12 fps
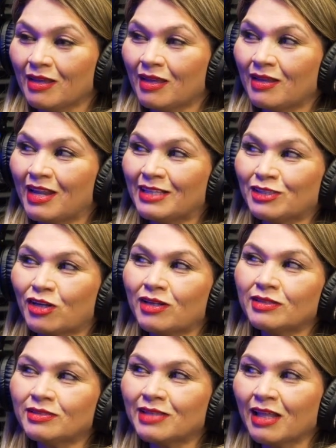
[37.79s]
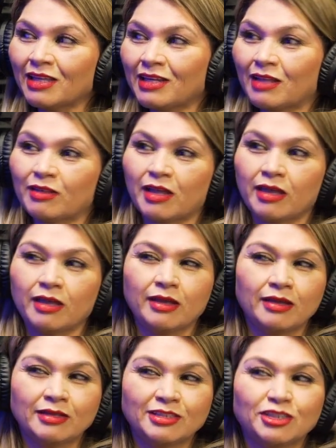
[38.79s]
And I started selling at the
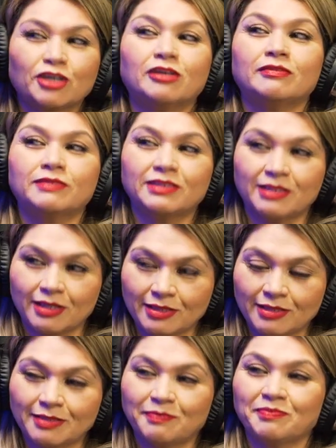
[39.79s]
age of 6.